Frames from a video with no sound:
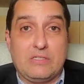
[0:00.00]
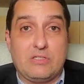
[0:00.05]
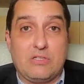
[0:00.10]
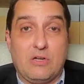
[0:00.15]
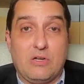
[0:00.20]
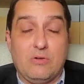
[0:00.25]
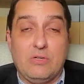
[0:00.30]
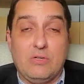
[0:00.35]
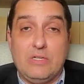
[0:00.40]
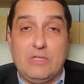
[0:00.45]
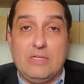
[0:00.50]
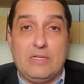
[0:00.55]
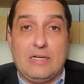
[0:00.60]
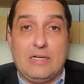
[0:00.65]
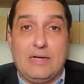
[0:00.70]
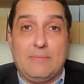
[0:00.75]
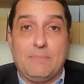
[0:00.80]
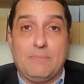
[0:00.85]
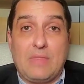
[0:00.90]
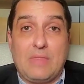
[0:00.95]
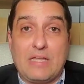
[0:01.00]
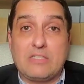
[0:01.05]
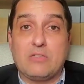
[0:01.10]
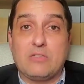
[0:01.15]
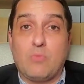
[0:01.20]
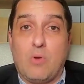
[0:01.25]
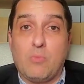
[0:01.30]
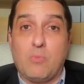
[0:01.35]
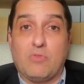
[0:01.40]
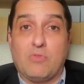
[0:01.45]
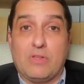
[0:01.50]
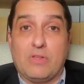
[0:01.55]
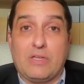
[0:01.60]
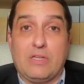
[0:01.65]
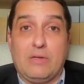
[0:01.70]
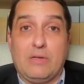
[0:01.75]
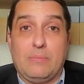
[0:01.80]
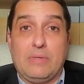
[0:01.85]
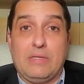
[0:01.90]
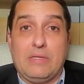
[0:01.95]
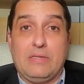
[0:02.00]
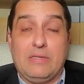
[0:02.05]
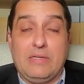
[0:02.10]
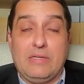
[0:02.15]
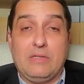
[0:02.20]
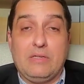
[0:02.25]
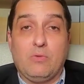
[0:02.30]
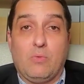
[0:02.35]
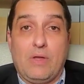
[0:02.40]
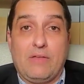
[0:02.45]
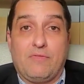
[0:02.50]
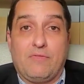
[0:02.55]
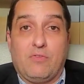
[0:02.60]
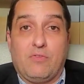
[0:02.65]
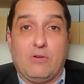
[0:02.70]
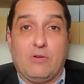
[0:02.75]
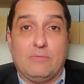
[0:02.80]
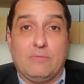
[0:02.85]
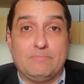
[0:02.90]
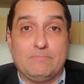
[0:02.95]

So that's the one we're really going to need to wait for.